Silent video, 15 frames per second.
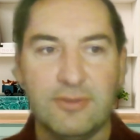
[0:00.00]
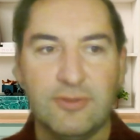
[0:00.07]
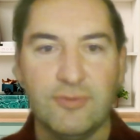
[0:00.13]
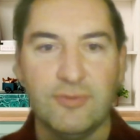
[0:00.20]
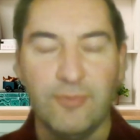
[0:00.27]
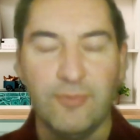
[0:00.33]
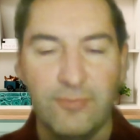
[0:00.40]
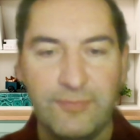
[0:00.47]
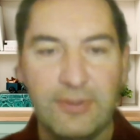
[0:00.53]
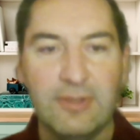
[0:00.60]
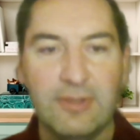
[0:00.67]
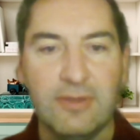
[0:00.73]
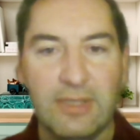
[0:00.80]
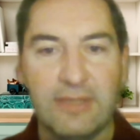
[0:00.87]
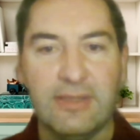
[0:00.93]

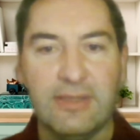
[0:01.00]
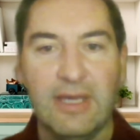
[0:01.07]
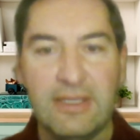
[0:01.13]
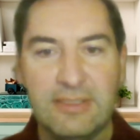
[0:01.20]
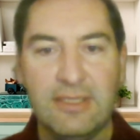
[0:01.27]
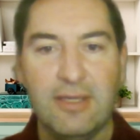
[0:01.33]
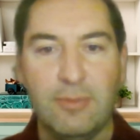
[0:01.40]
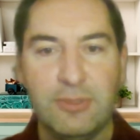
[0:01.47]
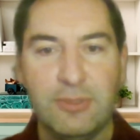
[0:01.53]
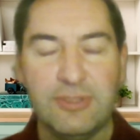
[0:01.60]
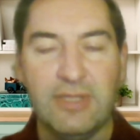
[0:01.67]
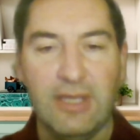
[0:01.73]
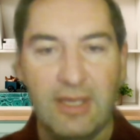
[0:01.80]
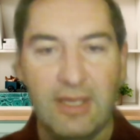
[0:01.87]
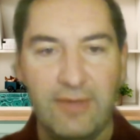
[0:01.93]
fulfill like the idea which
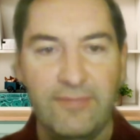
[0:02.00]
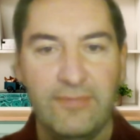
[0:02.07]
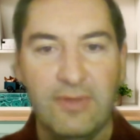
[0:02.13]
they have.